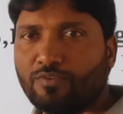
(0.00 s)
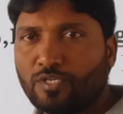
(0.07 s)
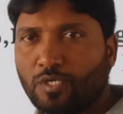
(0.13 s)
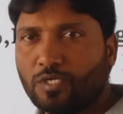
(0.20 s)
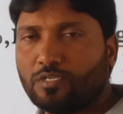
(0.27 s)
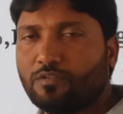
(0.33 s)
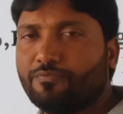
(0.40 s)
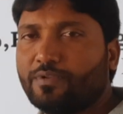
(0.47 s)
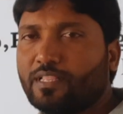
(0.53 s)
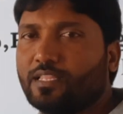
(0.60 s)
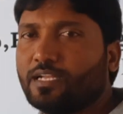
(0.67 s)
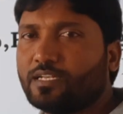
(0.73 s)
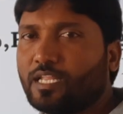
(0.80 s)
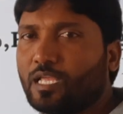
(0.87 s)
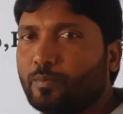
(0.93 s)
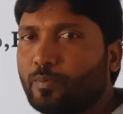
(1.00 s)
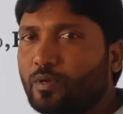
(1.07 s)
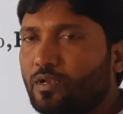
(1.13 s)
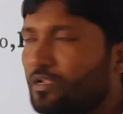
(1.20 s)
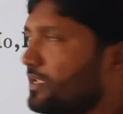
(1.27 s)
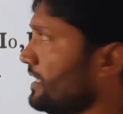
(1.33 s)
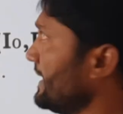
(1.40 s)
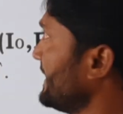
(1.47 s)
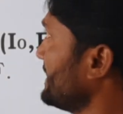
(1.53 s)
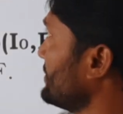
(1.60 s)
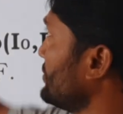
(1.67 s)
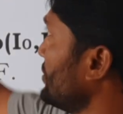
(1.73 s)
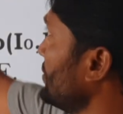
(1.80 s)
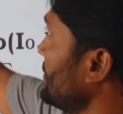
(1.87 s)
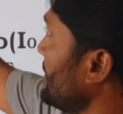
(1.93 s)
we need to fill the table
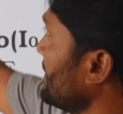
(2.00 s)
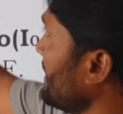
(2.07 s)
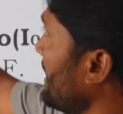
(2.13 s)
0